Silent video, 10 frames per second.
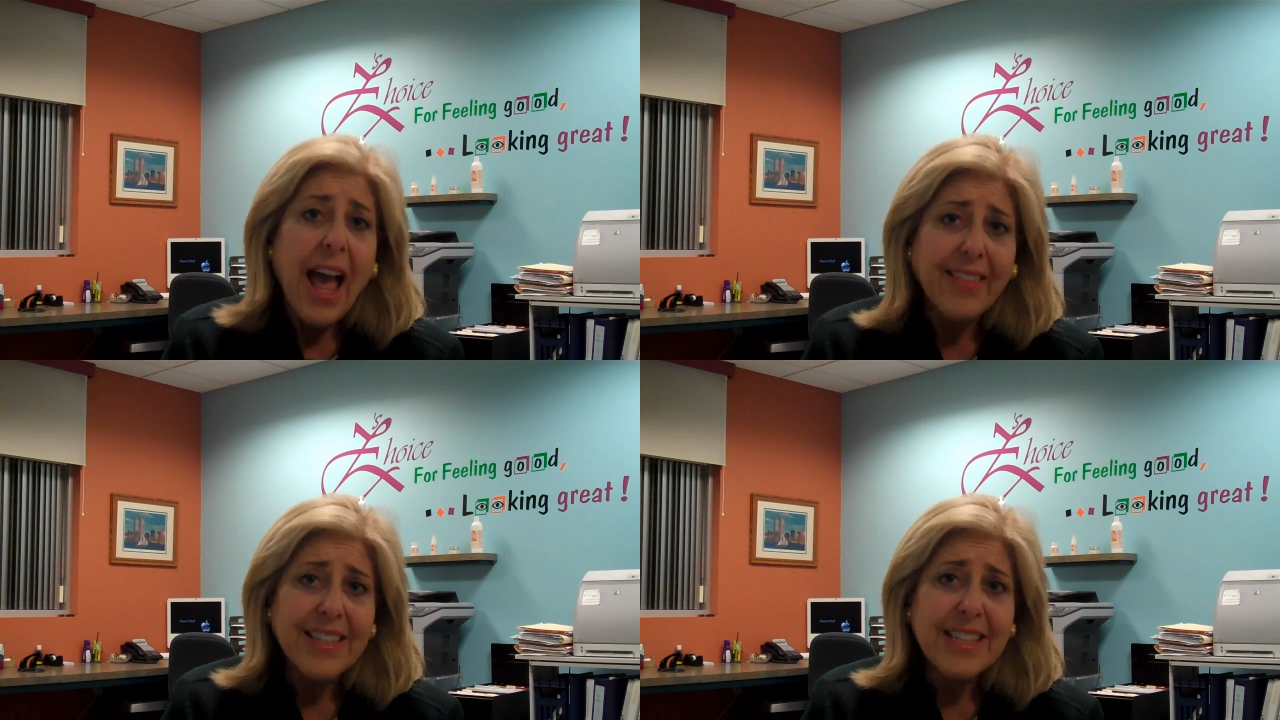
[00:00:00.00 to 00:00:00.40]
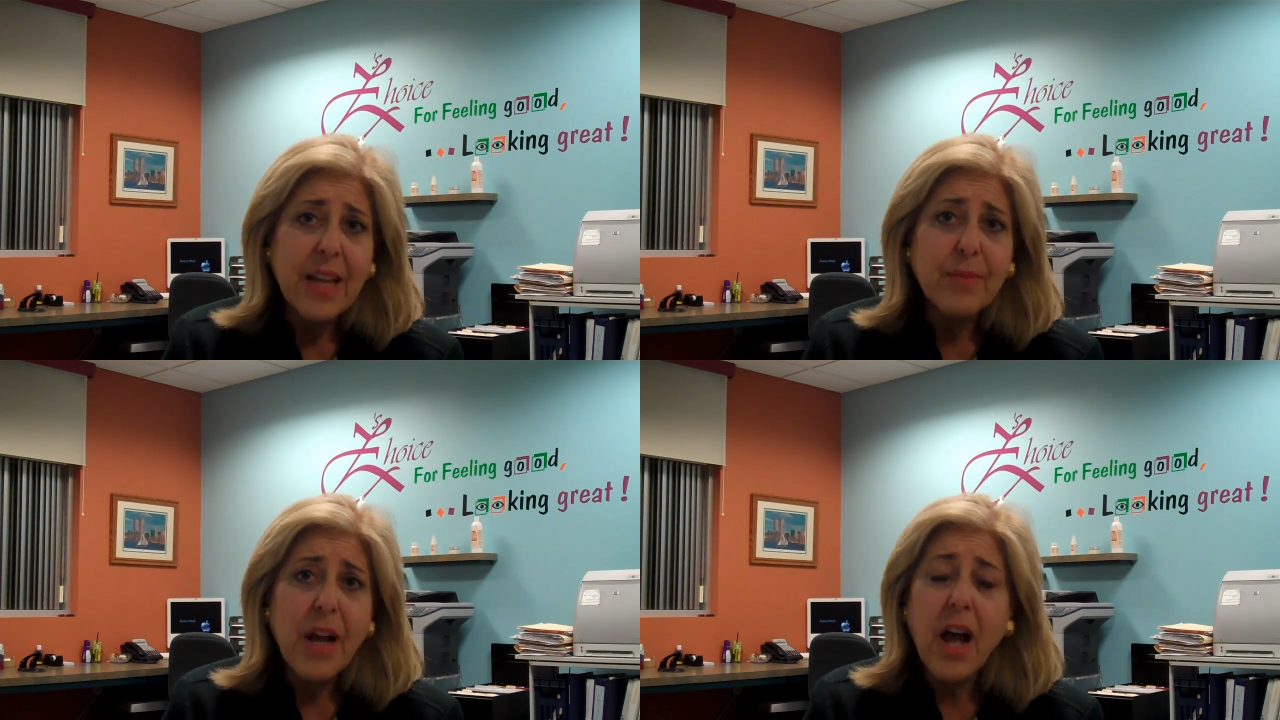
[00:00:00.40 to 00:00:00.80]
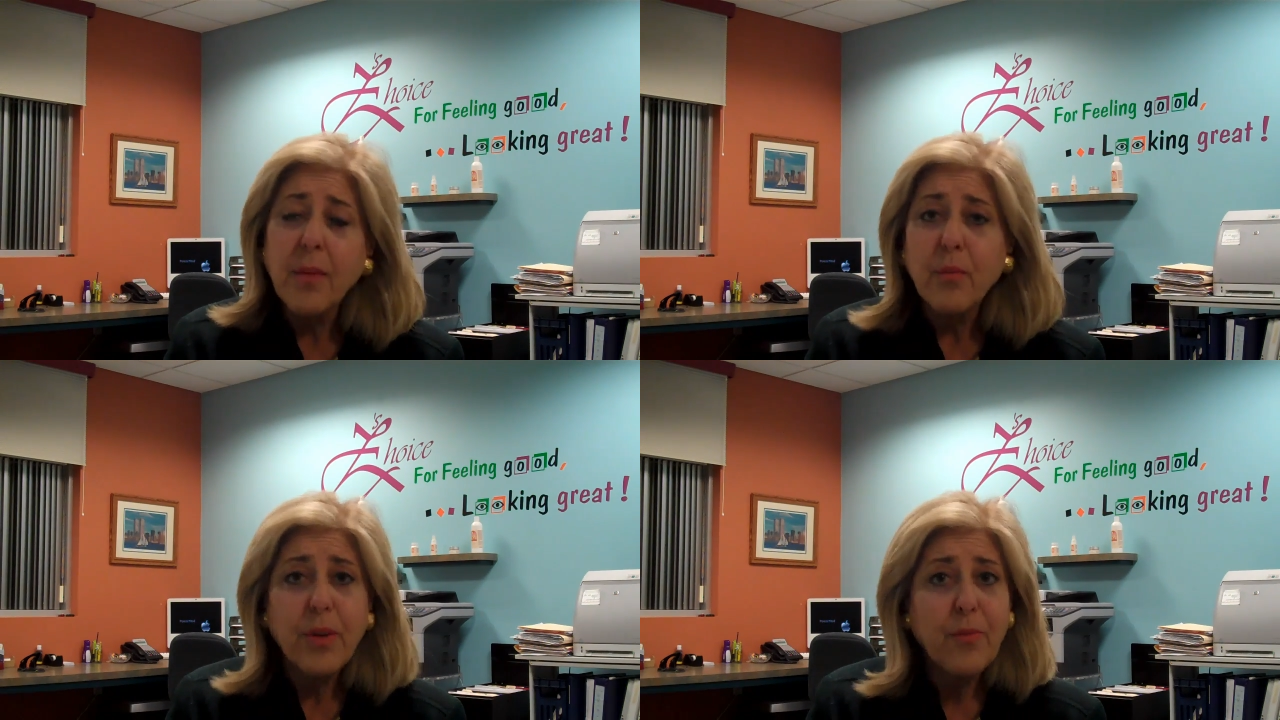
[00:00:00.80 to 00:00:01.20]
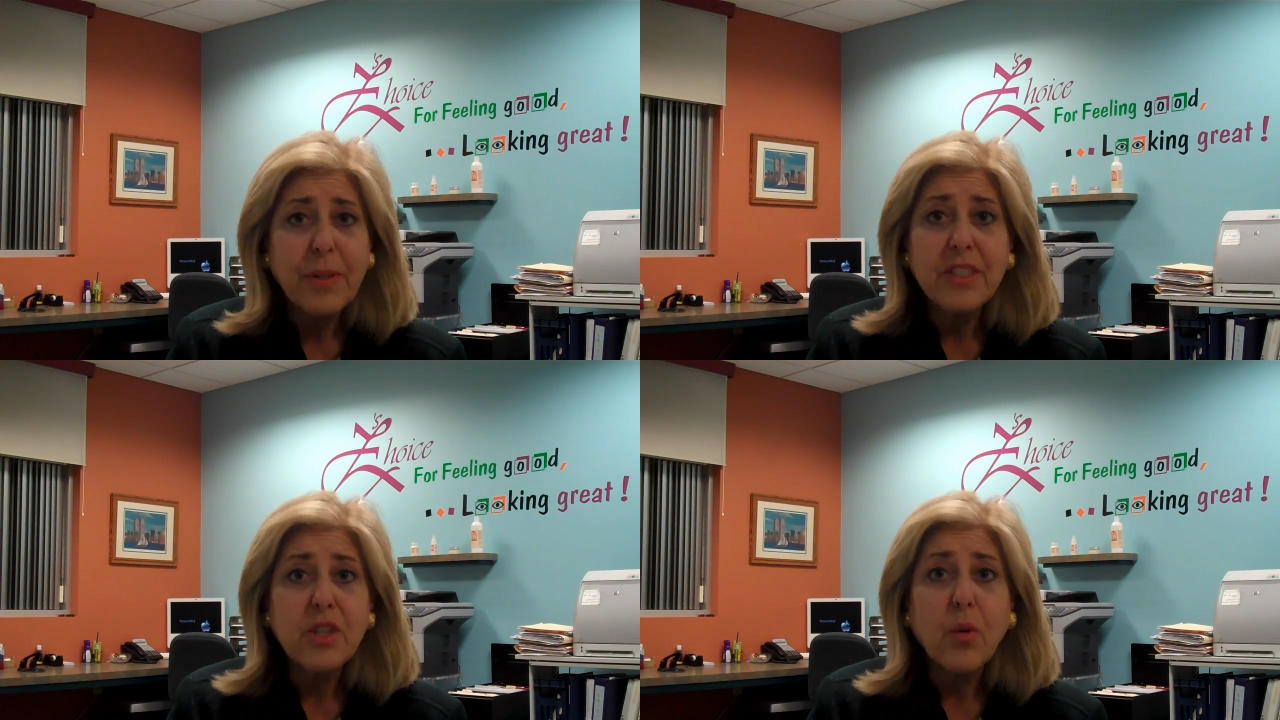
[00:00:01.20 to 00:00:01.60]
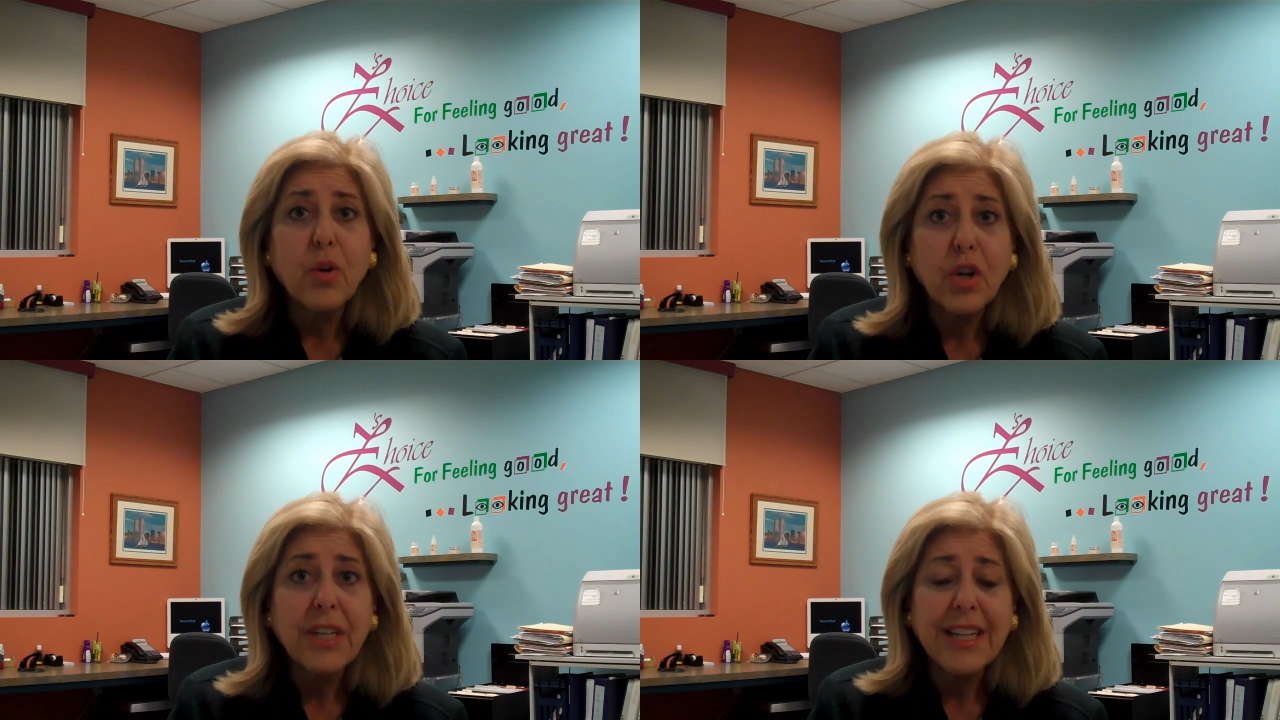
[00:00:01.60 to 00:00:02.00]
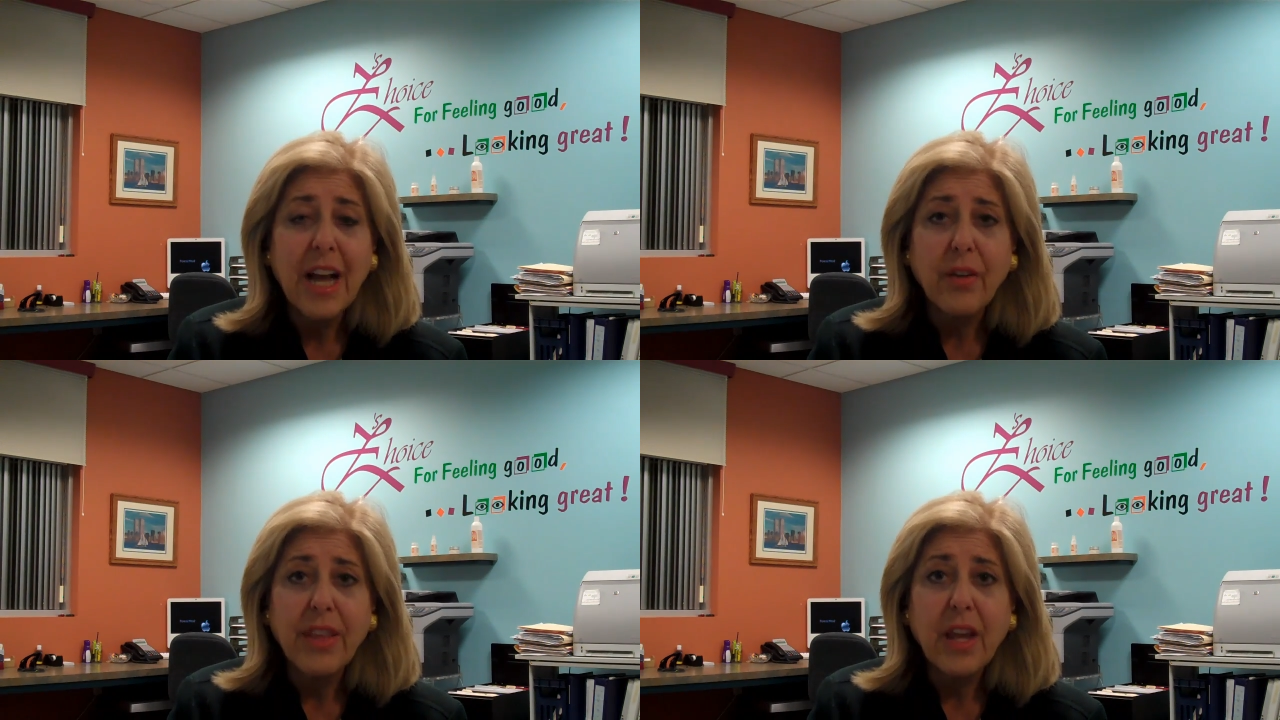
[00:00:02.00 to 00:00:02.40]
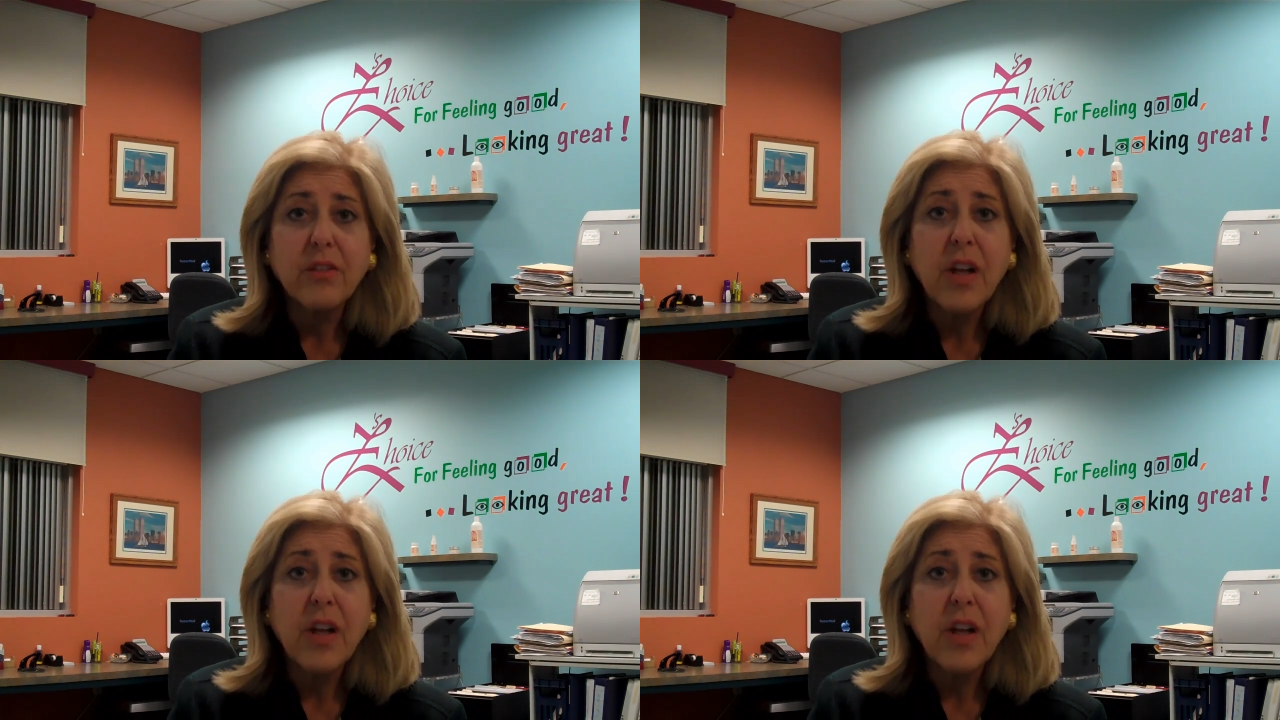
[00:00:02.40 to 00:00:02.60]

At the same time, we've been so good in healthcare,